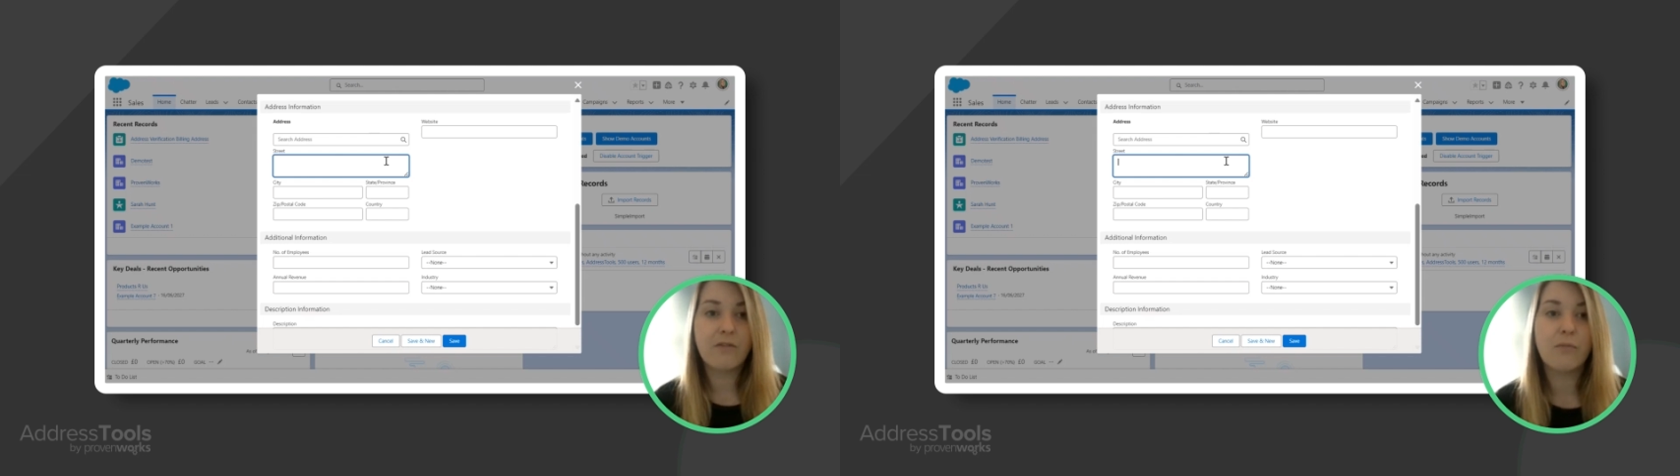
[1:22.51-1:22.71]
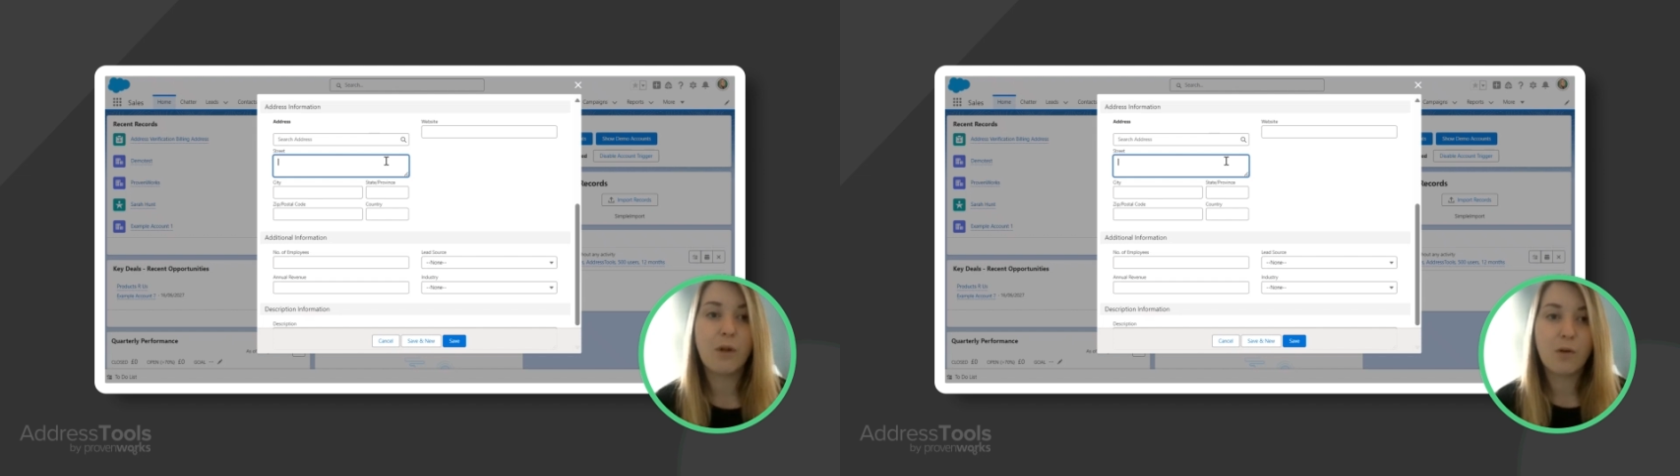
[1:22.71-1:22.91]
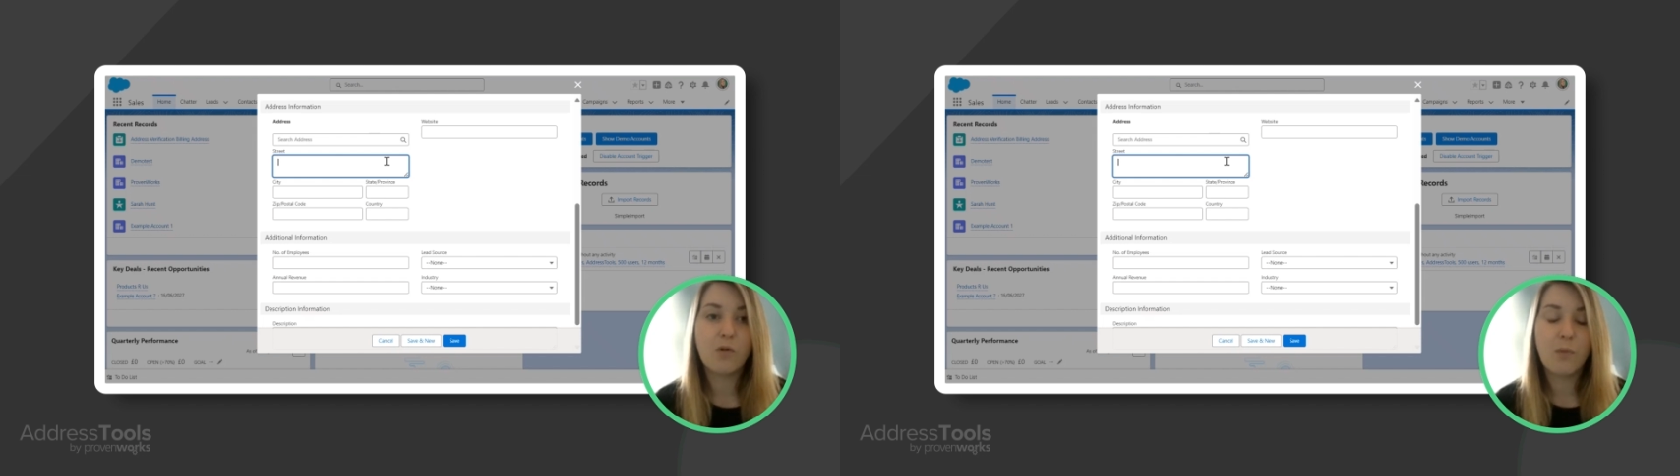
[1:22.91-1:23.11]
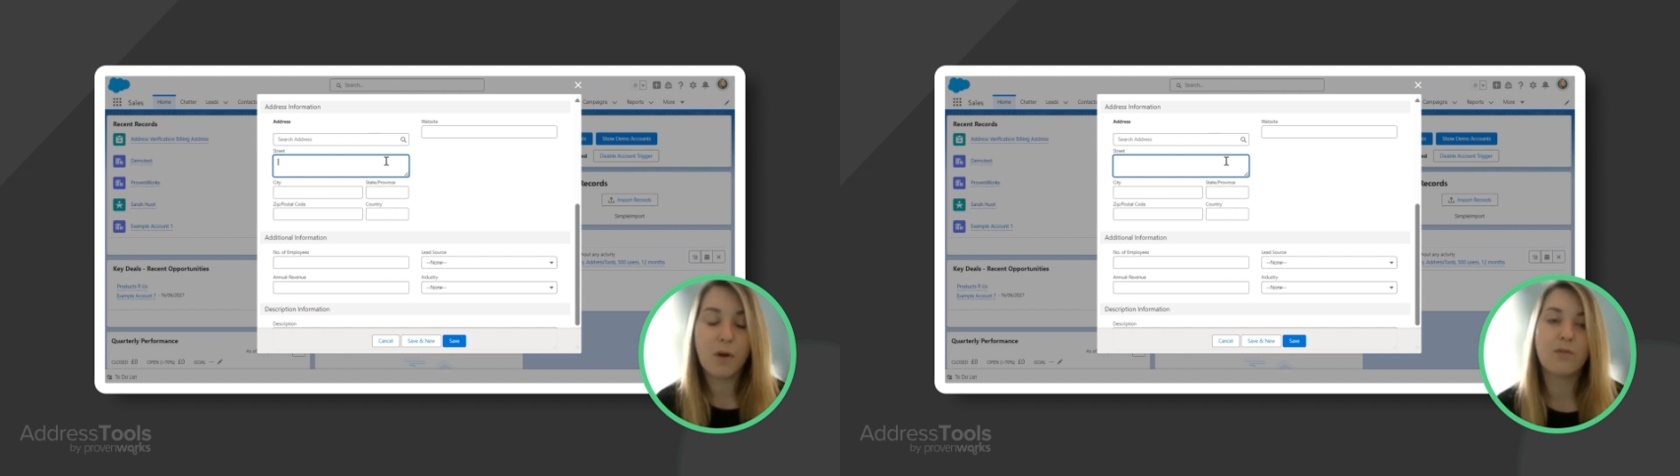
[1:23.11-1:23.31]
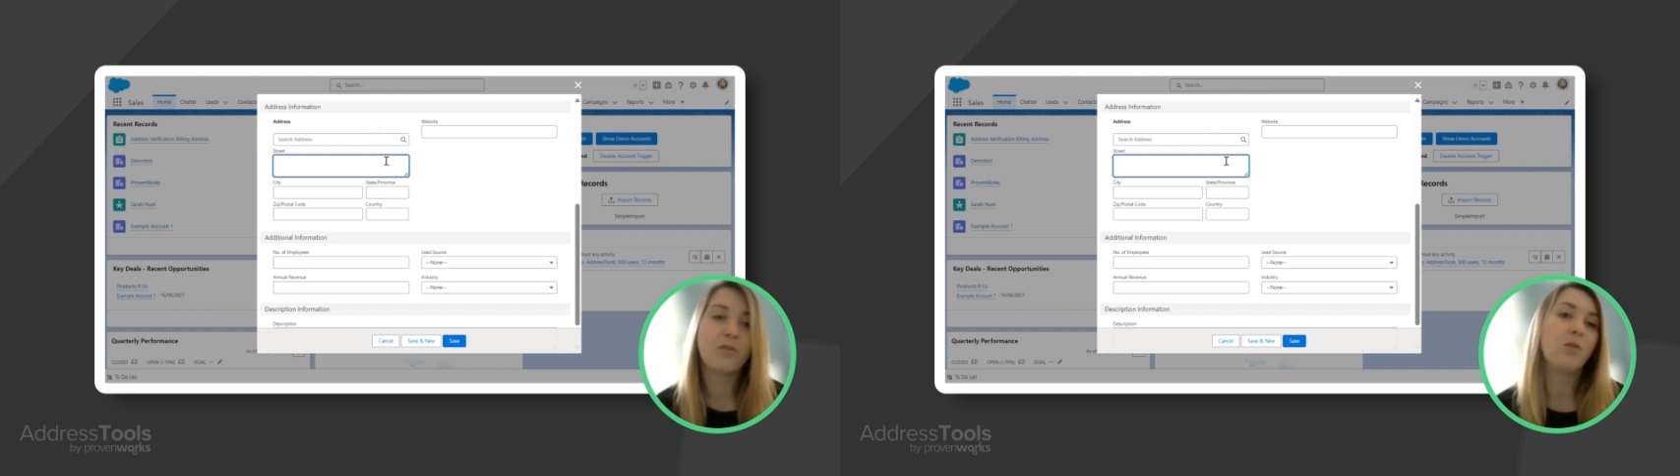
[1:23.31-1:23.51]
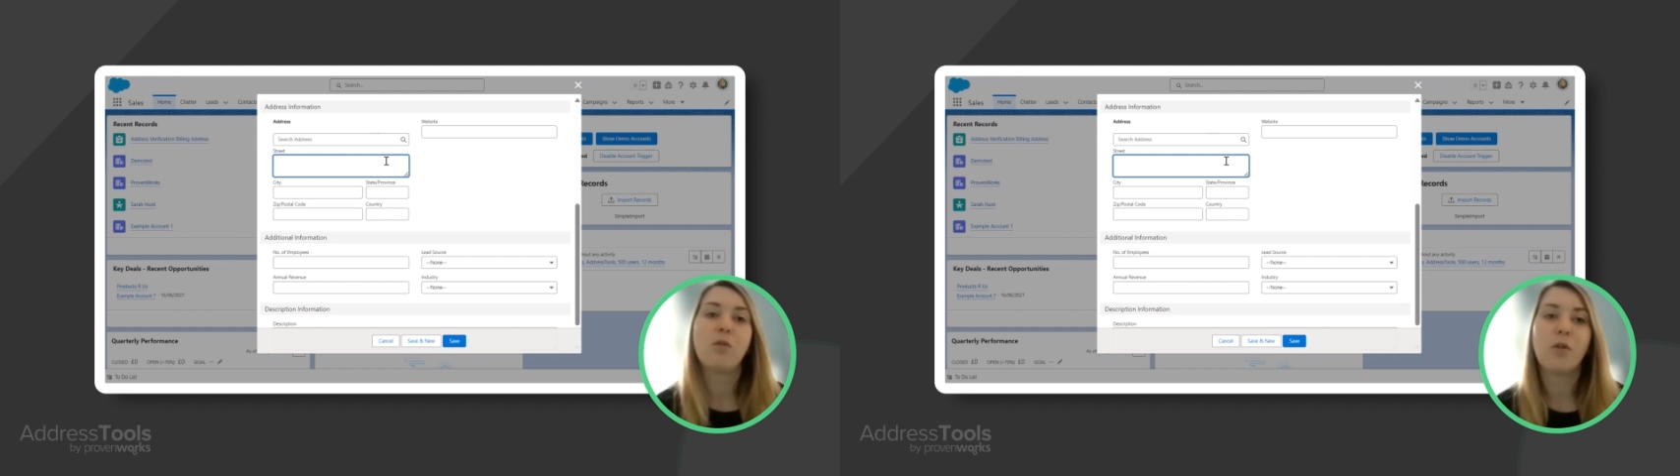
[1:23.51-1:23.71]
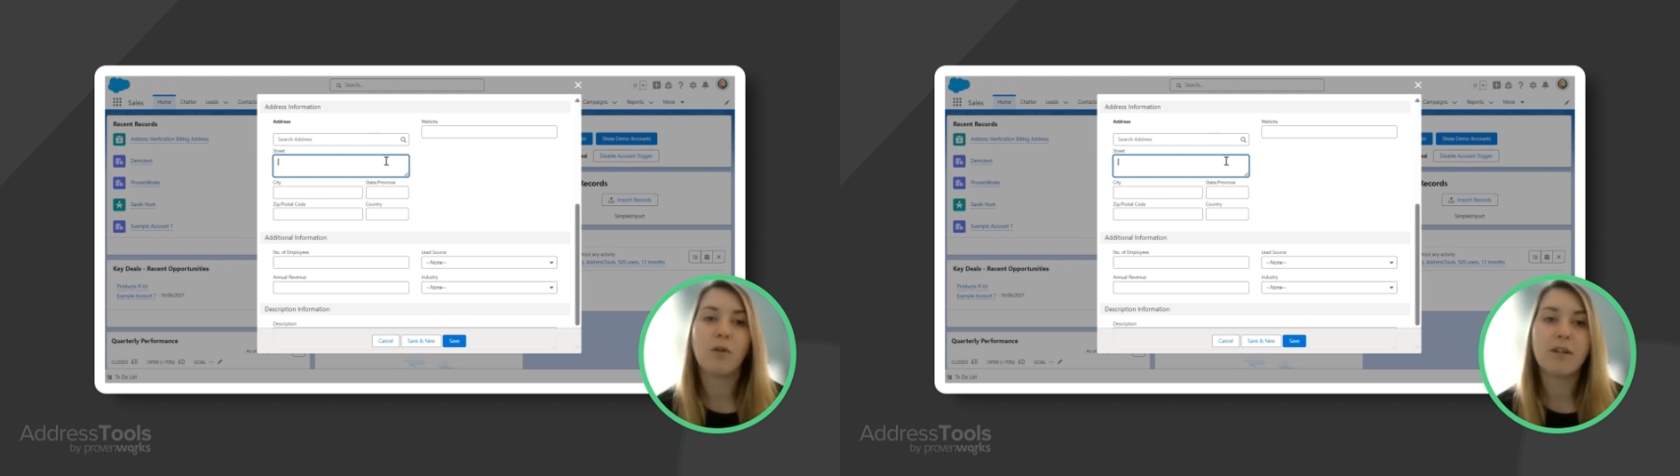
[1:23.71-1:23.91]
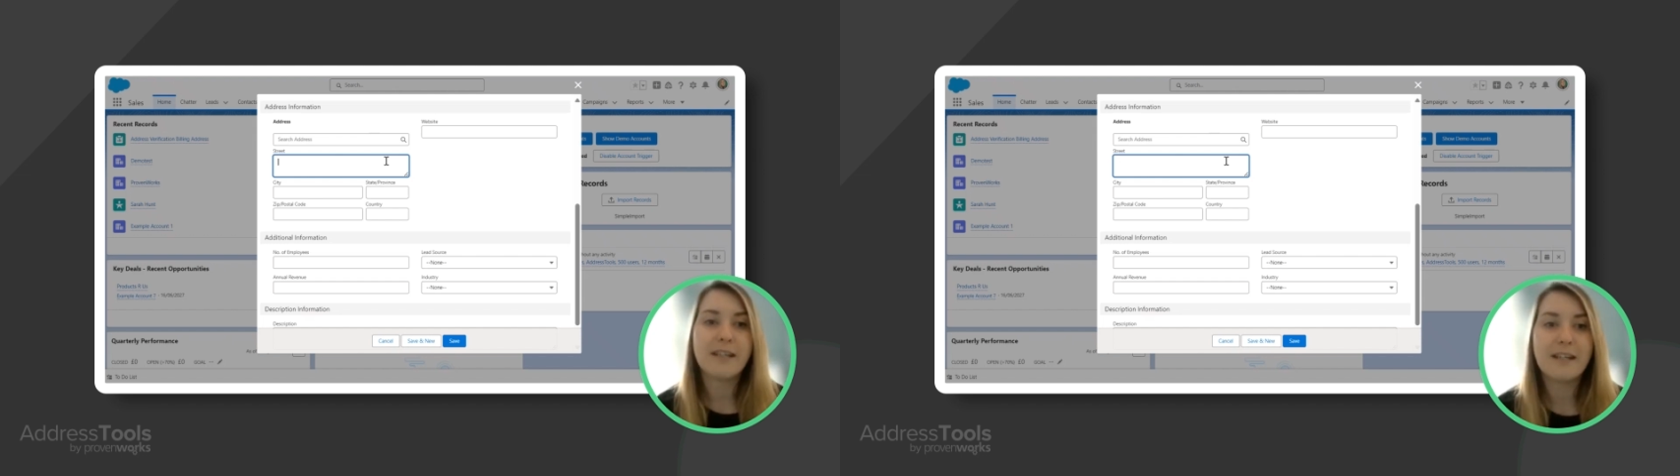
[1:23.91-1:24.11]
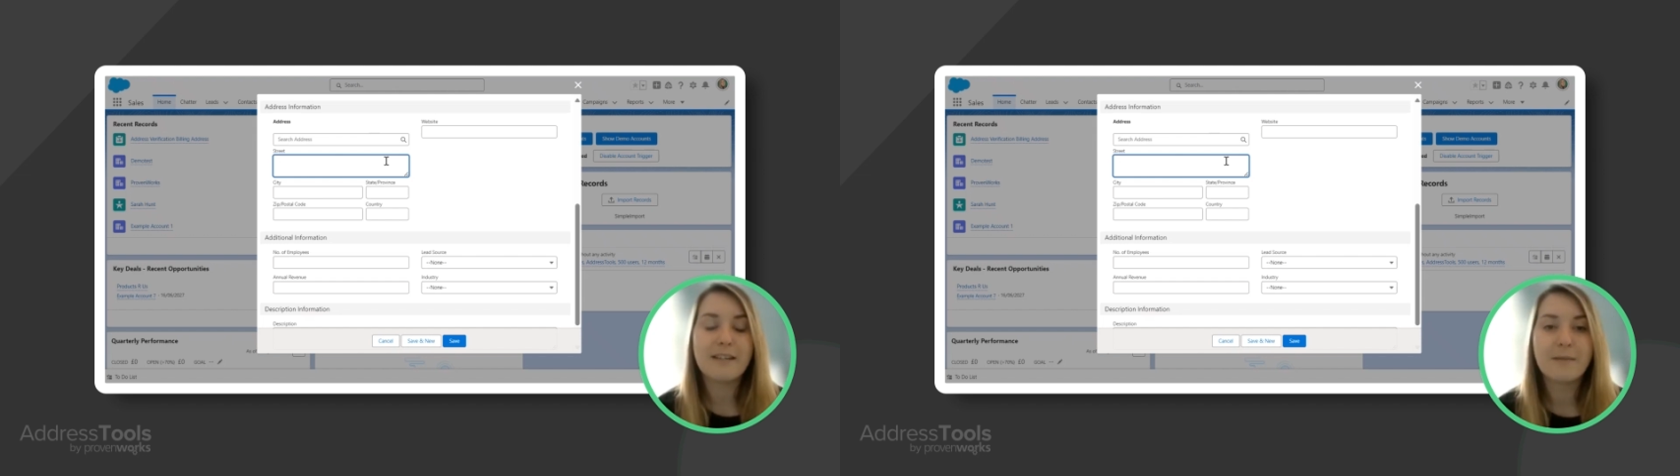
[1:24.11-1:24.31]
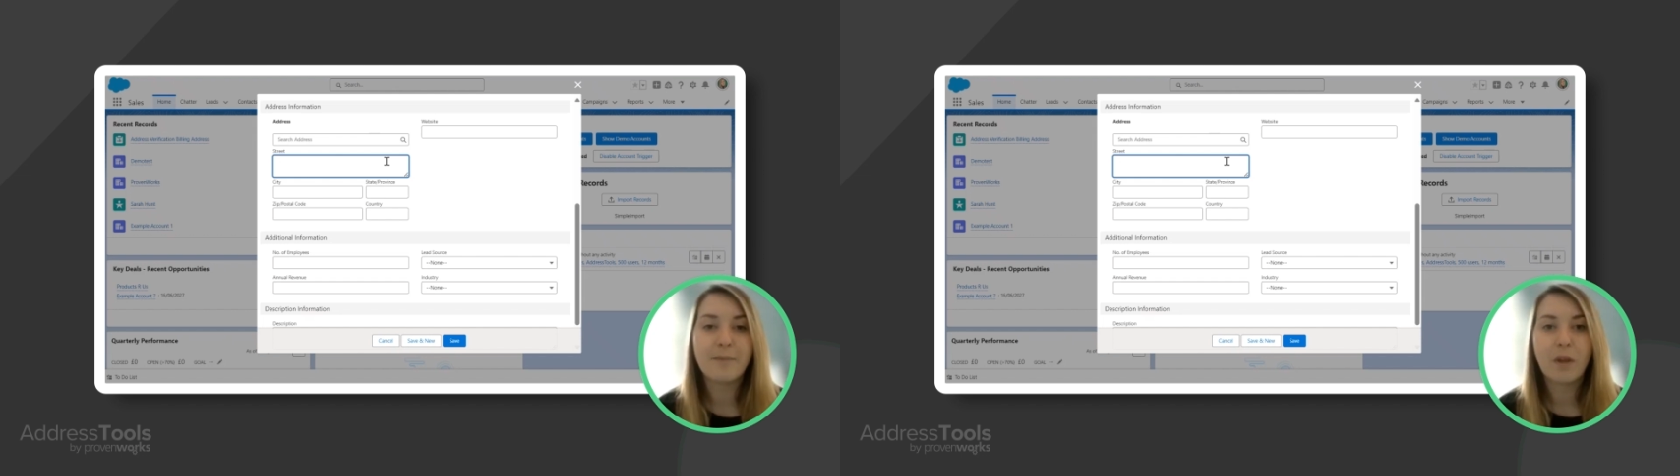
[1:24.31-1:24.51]
from local postal
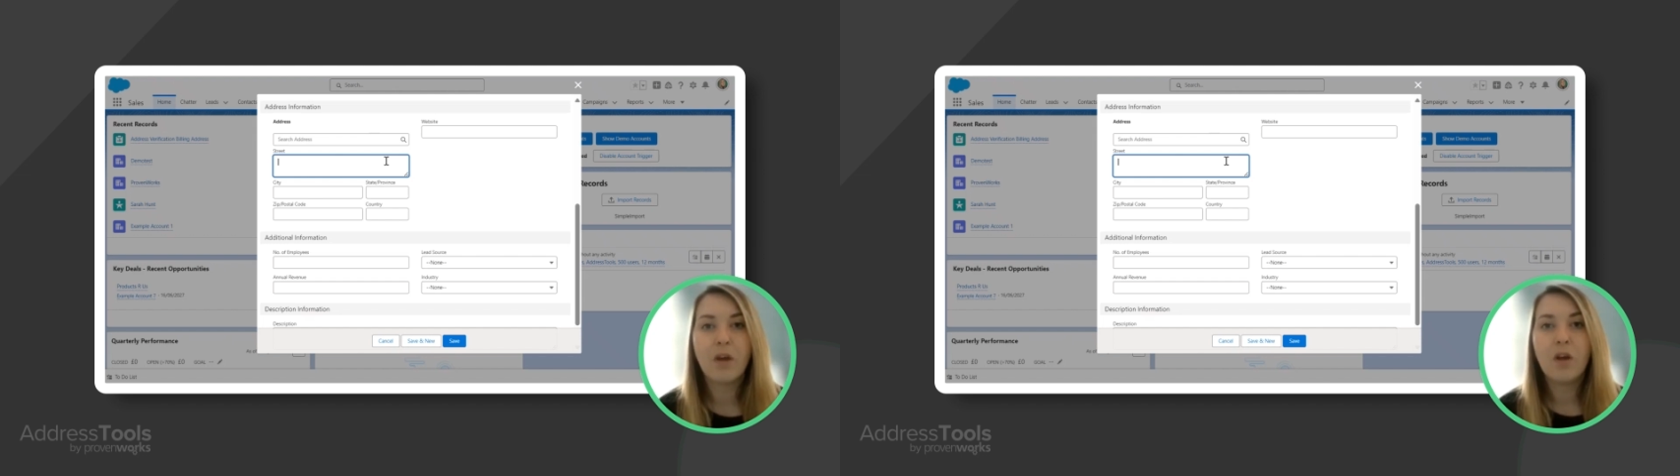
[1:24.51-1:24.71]
authorities.